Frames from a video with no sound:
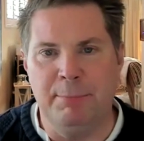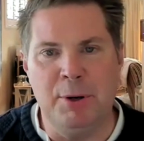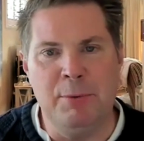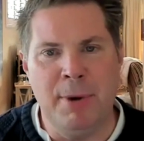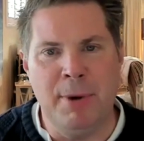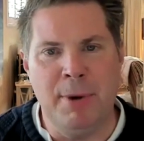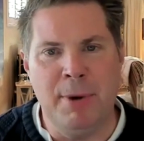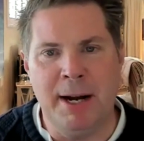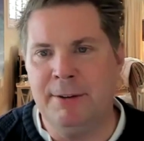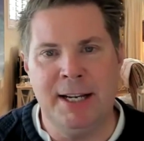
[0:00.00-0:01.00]
a boom
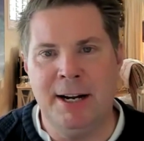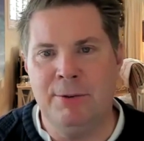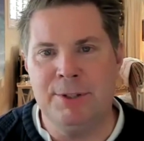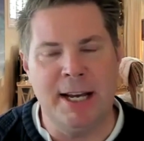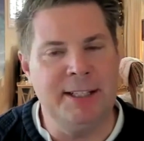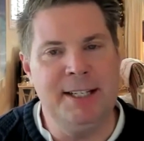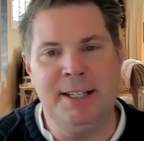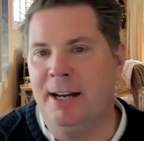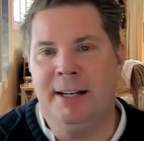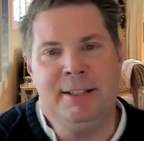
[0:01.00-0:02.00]
mic for 10 hours.
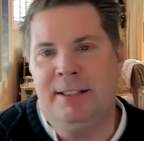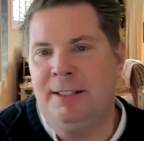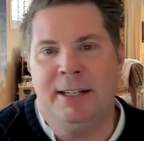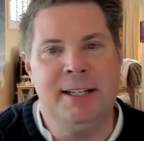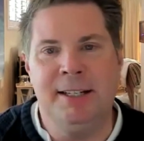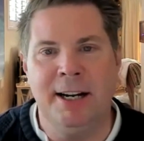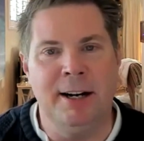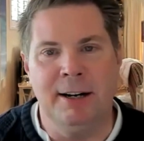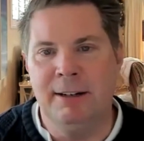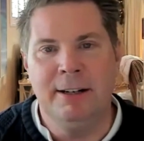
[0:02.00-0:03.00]
I didn't
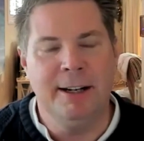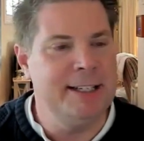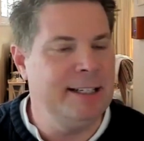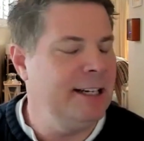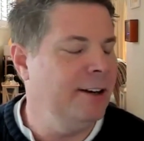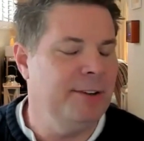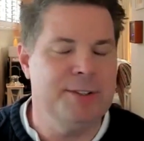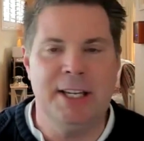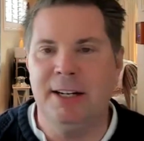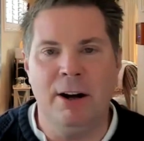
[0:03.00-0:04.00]
care. I didn't care if I
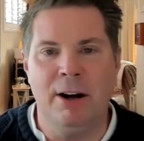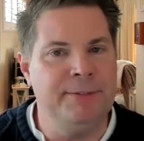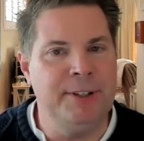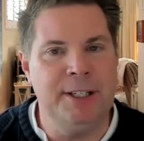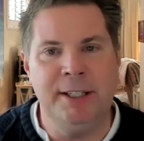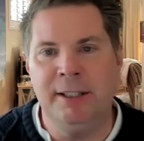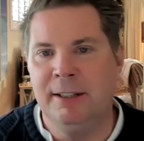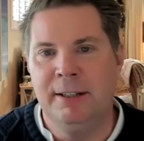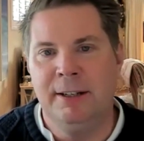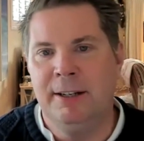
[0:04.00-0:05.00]
was getting coffee.
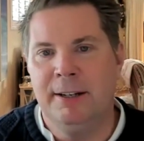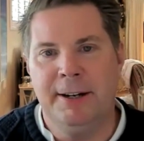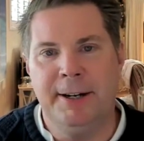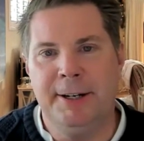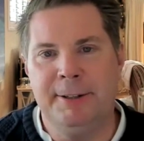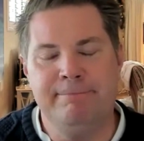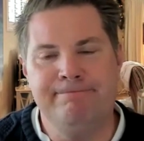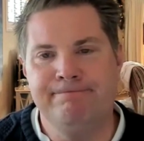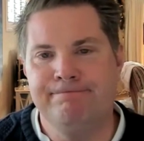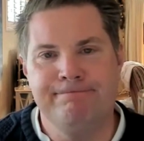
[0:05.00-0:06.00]

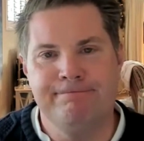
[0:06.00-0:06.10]
Um,